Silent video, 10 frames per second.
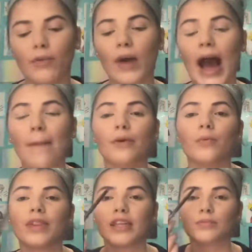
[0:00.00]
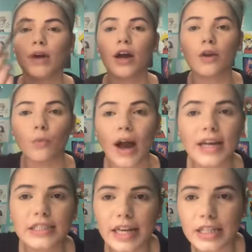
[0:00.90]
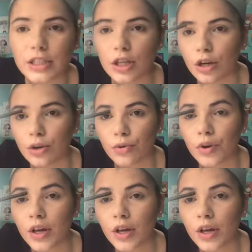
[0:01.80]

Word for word: what happened with this brow and why it's like so